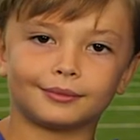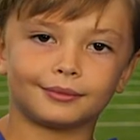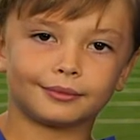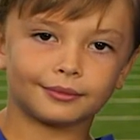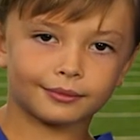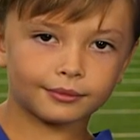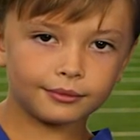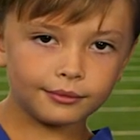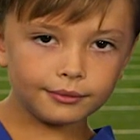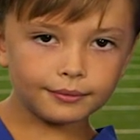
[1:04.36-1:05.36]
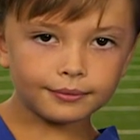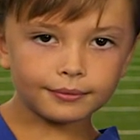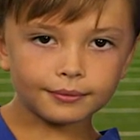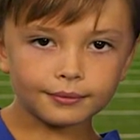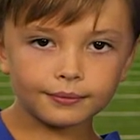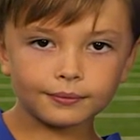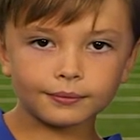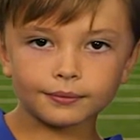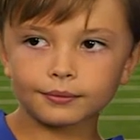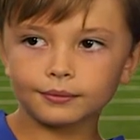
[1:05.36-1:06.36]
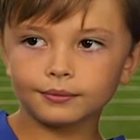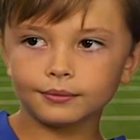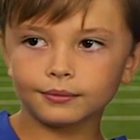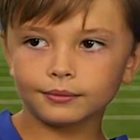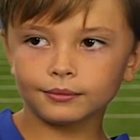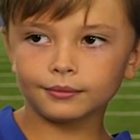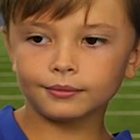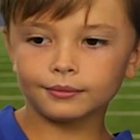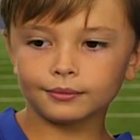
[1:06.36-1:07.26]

(not speaking)